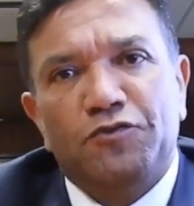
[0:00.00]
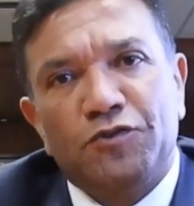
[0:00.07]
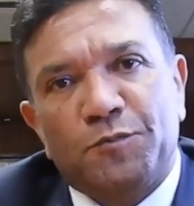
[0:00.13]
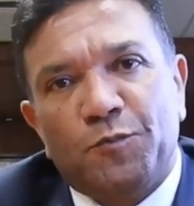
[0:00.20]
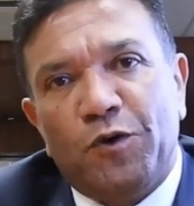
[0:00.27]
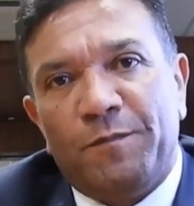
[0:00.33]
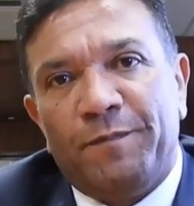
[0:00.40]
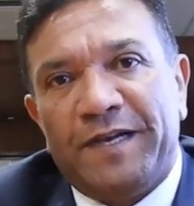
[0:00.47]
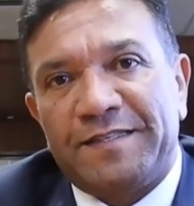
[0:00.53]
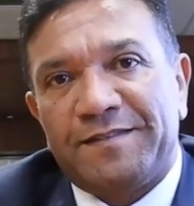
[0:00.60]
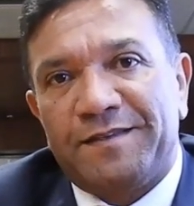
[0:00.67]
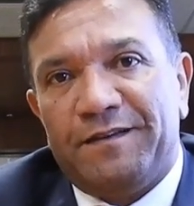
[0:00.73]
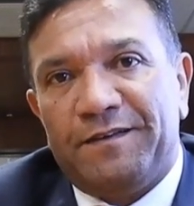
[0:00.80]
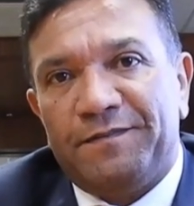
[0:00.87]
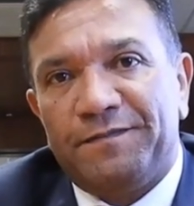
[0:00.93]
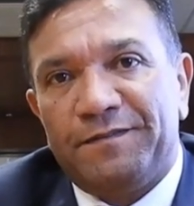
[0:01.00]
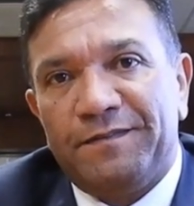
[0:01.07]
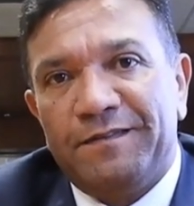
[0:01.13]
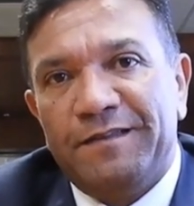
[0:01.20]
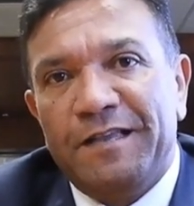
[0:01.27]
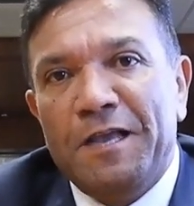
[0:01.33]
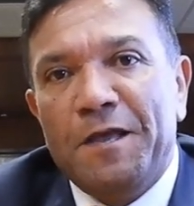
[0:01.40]
need to support myself.
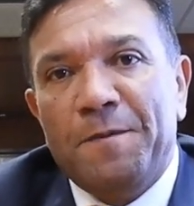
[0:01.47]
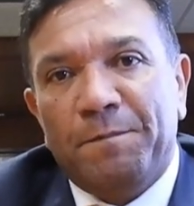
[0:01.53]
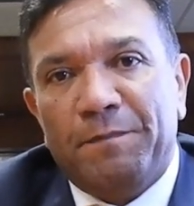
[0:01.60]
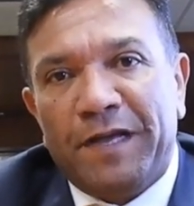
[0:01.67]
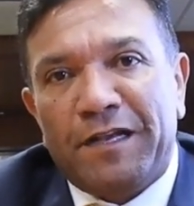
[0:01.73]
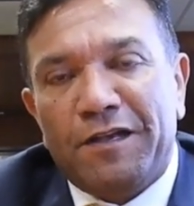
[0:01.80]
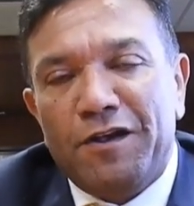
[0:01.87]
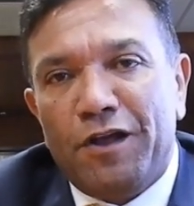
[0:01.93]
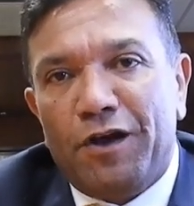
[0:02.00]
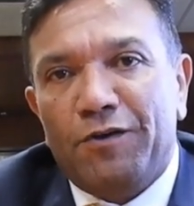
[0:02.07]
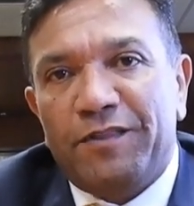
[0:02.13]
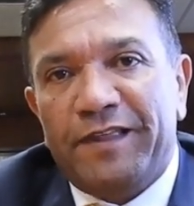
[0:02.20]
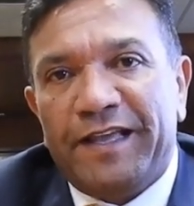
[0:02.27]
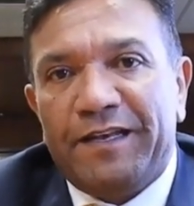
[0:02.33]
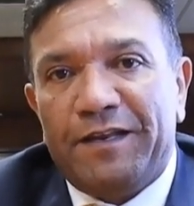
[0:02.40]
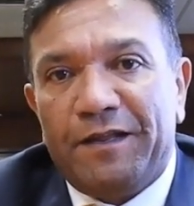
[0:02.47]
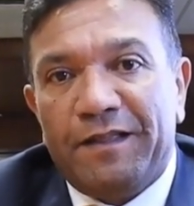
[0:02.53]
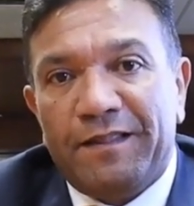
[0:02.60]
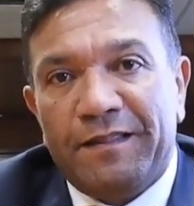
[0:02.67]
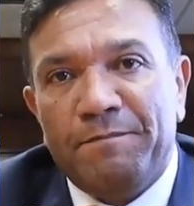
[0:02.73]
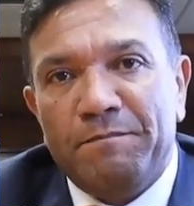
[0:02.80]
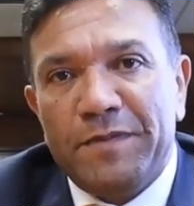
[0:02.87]
But know that
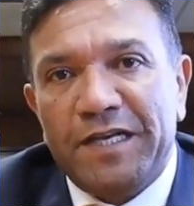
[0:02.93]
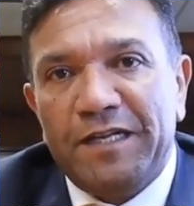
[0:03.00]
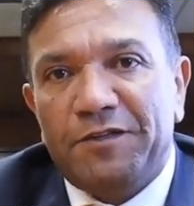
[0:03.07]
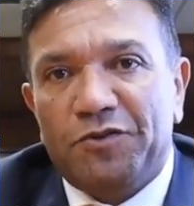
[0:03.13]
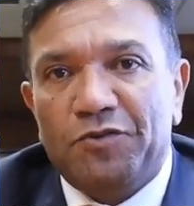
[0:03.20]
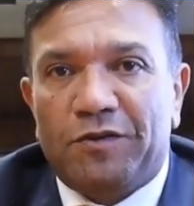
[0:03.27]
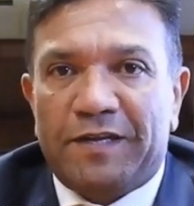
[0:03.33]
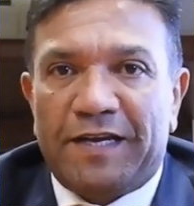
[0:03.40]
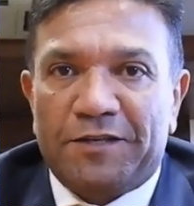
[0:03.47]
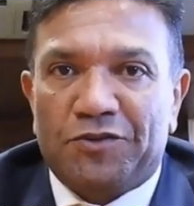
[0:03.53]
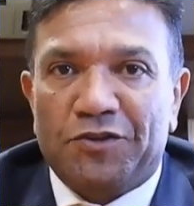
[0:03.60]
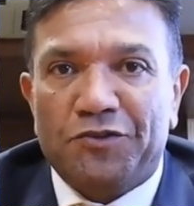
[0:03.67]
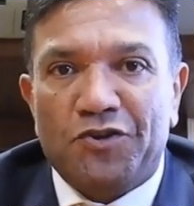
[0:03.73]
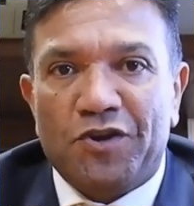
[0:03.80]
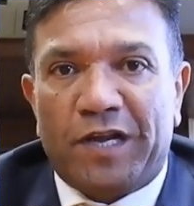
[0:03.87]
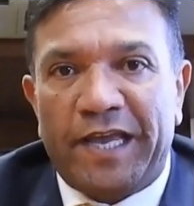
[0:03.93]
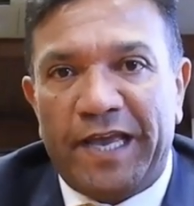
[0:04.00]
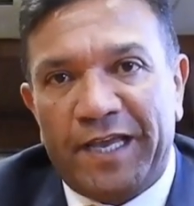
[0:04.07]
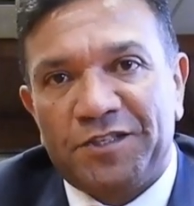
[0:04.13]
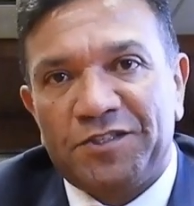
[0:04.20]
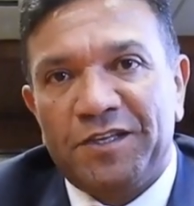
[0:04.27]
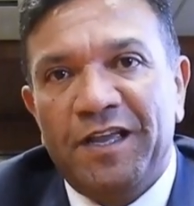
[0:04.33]
the minute you touch on your
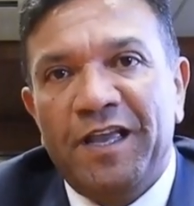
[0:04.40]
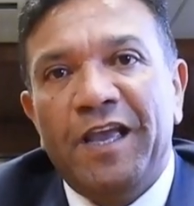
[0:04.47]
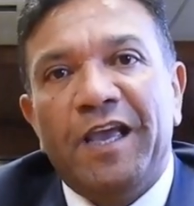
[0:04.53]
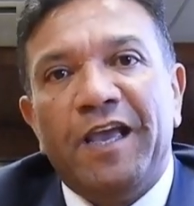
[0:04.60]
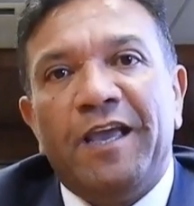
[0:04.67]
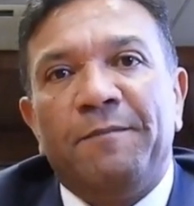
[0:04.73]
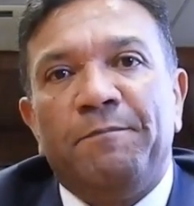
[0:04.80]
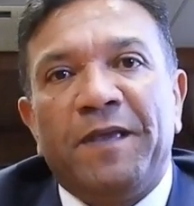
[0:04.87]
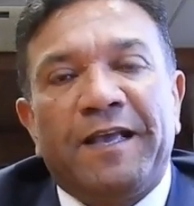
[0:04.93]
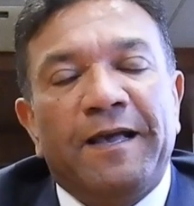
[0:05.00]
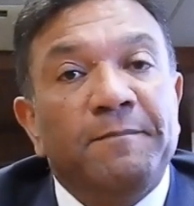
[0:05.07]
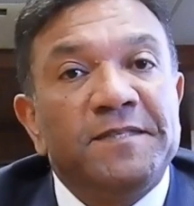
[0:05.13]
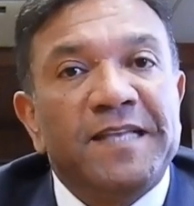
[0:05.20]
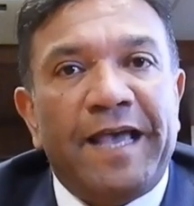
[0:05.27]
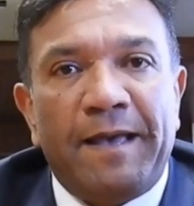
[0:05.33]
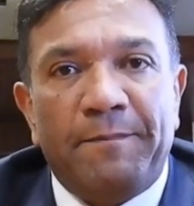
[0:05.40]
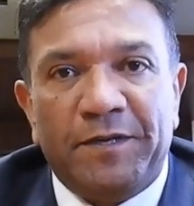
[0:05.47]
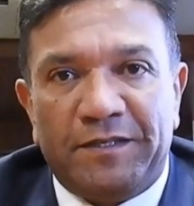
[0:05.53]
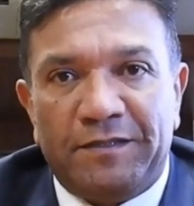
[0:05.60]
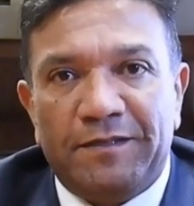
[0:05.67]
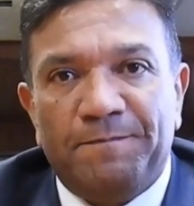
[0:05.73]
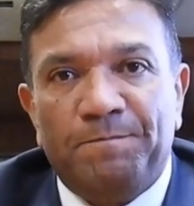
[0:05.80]
cash, it becomes a
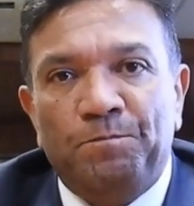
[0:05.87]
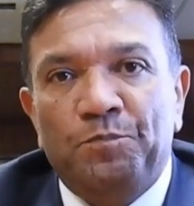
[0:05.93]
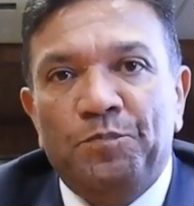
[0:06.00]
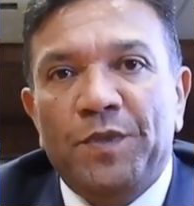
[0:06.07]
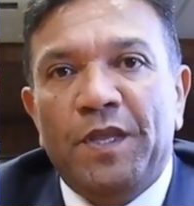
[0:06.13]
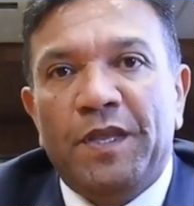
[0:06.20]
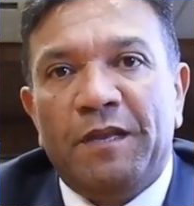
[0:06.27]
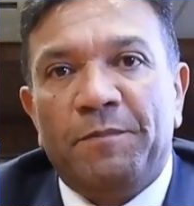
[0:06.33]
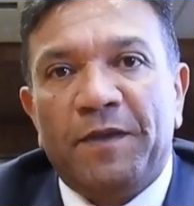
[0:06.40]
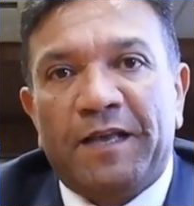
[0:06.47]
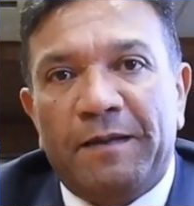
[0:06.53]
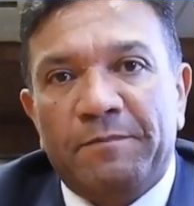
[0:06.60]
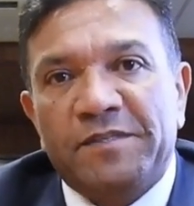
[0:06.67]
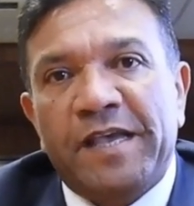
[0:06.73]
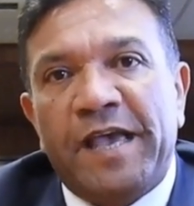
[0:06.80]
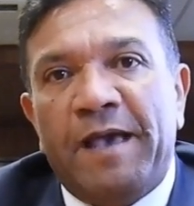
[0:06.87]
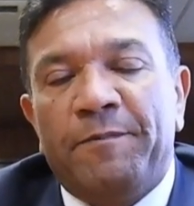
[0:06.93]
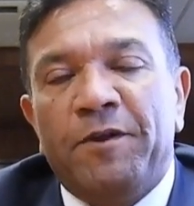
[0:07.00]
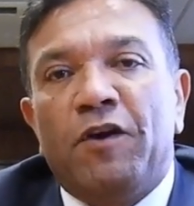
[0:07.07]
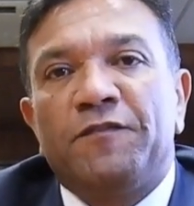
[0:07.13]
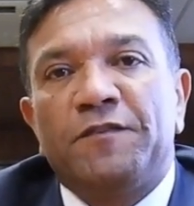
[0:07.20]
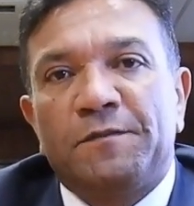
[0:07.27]
habit. It becomes a
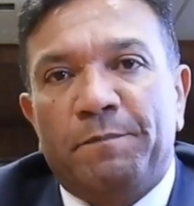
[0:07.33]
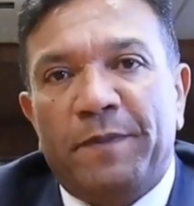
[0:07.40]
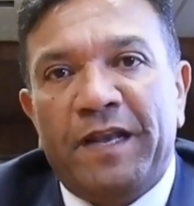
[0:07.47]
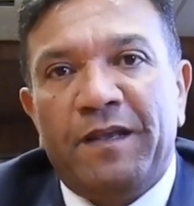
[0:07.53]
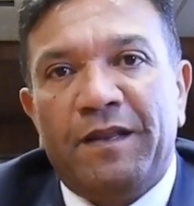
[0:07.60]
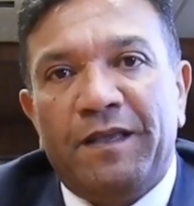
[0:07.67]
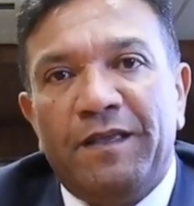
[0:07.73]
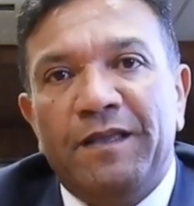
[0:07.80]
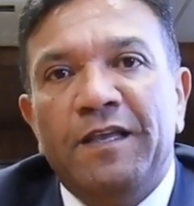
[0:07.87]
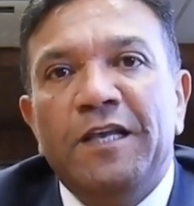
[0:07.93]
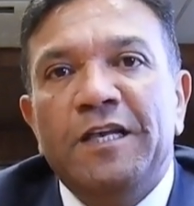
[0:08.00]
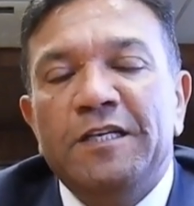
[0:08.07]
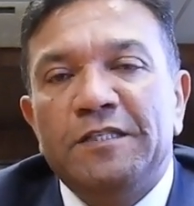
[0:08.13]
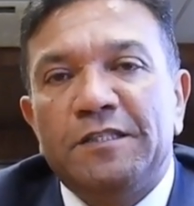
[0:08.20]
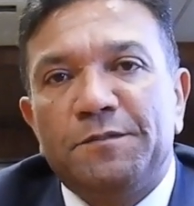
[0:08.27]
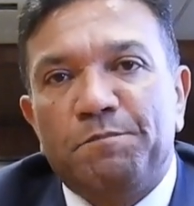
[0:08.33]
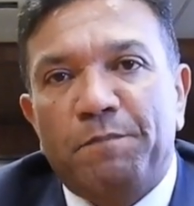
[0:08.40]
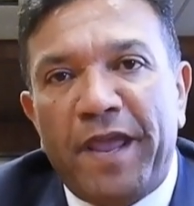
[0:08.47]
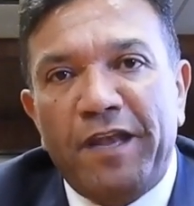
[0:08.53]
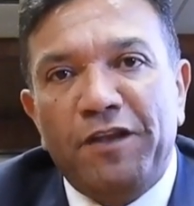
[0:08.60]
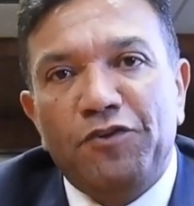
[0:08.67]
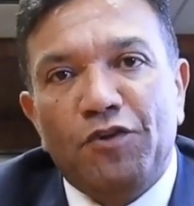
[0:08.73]
habit of spending.
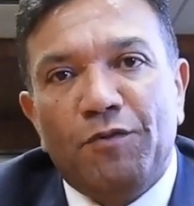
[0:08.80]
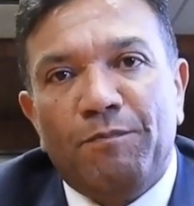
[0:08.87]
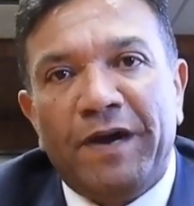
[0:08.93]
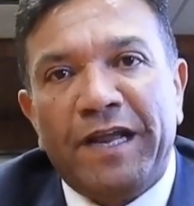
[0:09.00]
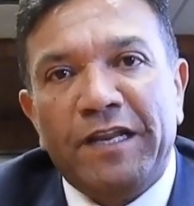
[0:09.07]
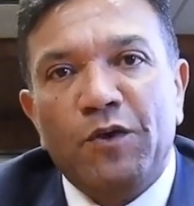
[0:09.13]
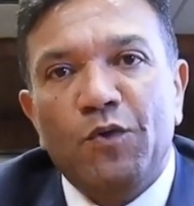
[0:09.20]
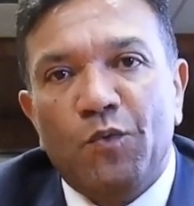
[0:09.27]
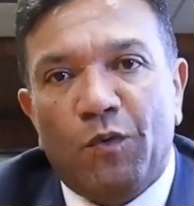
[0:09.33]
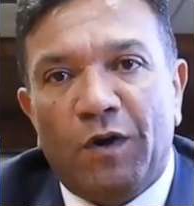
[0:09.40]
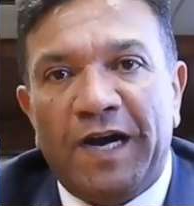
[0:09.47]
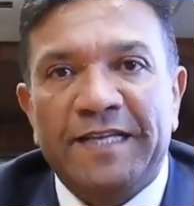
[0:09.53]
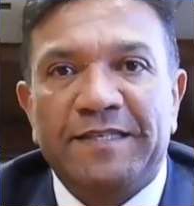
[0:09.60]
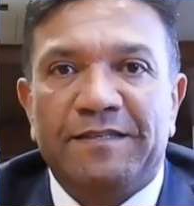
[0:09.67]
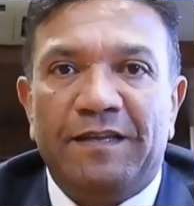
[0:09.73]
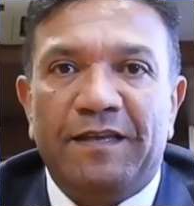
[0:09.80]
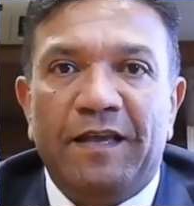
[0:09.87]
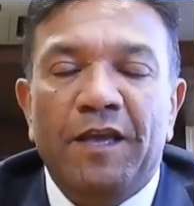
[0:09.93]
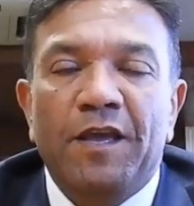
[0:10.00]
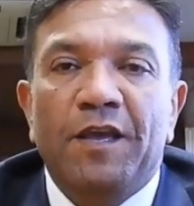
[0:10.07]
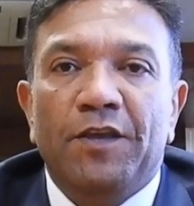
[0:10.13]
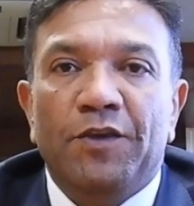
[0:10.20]
Spend your money wisely.
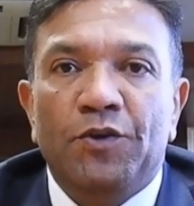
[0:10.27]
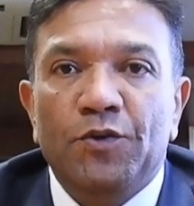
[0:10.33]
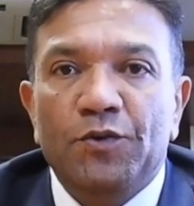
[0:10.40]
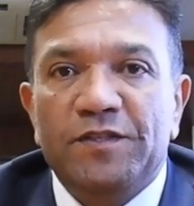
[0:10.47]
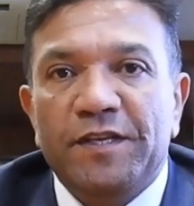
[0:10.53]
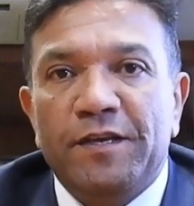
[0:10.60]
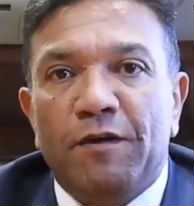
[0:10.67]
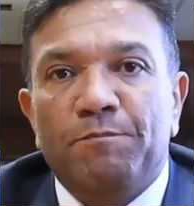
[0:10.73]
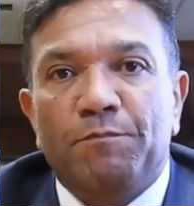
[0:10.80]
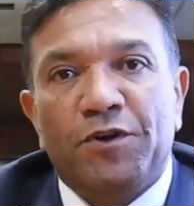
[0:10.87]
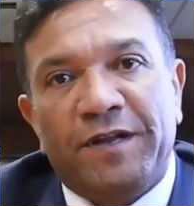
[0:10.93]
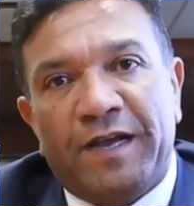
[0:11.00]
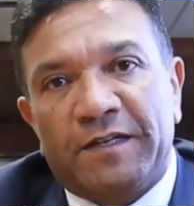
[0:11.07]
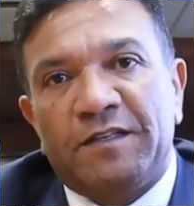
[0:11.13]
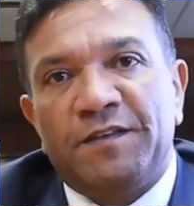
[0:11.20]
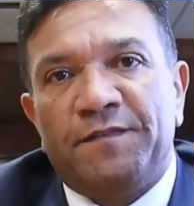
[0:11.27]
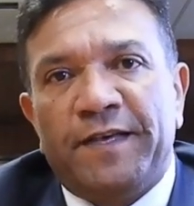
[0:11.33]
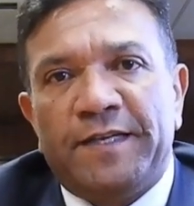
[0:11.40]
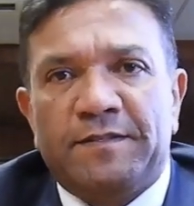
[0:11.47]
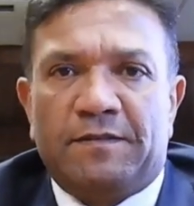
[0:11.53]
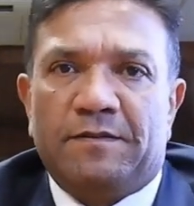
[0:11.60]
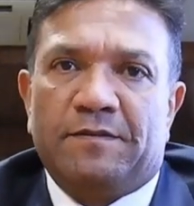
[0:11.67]
Use it on productive
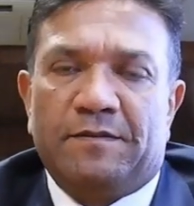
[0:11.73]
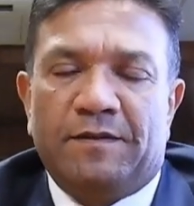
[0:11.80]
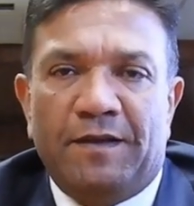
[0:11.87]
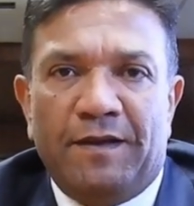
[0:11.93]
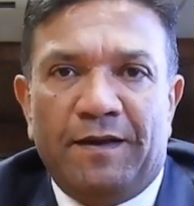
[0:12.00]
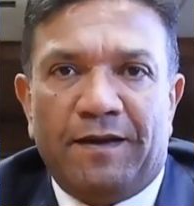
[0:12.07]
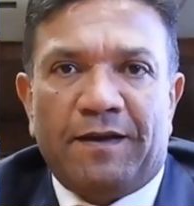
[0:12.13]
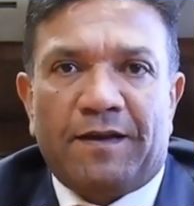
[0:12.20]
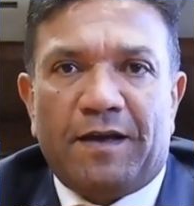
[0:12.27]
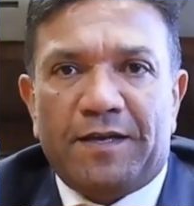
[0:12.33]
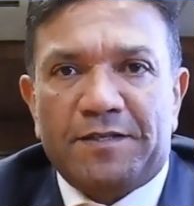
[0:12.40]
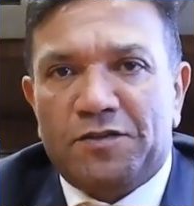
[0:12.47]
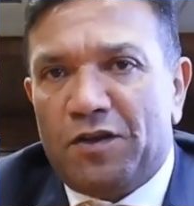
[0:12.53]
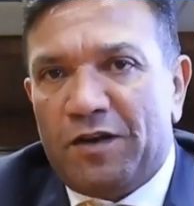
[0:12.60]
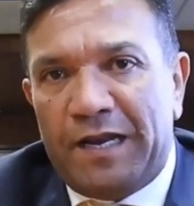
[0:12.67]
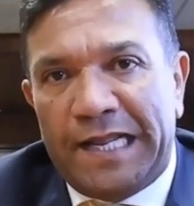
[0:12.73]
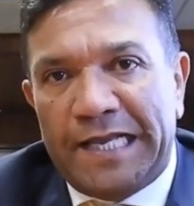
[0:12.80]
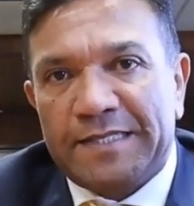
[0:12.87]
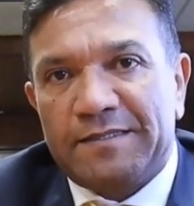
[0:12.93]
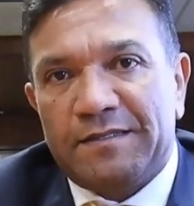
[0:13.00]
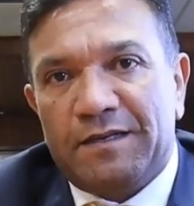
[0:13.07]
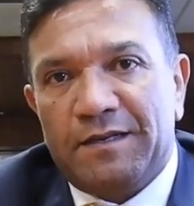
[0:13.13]
assets. A car is not an
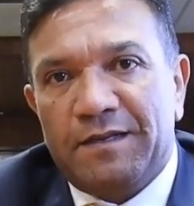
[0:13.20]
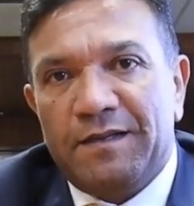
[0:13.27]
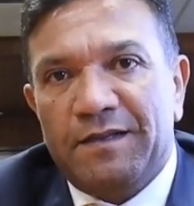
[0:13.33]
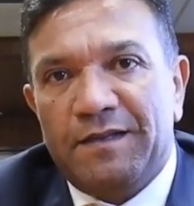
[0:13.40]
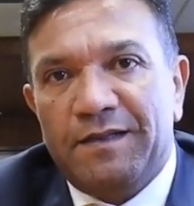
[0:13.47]
asset.